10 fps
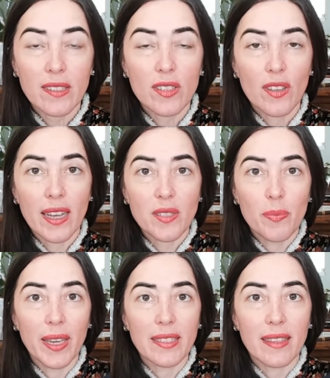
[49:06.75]
So that's
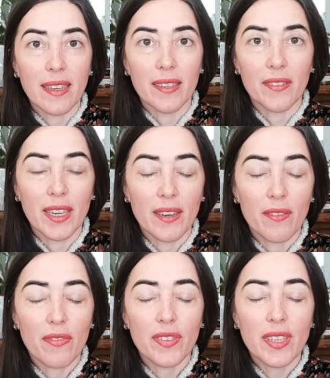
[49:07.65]
baseline, right?
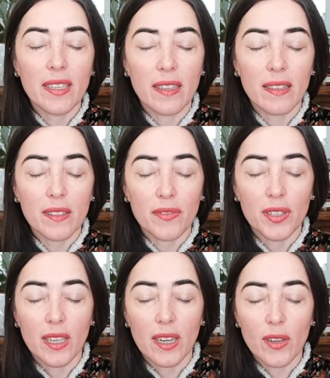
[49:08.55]
And feel, if you
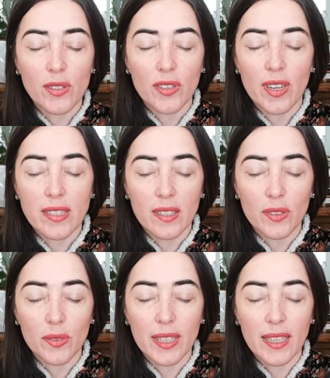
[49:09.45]
can close your eyes and
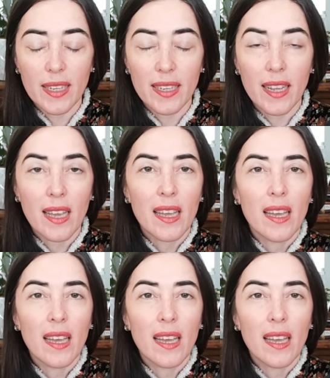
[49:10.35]
do it again,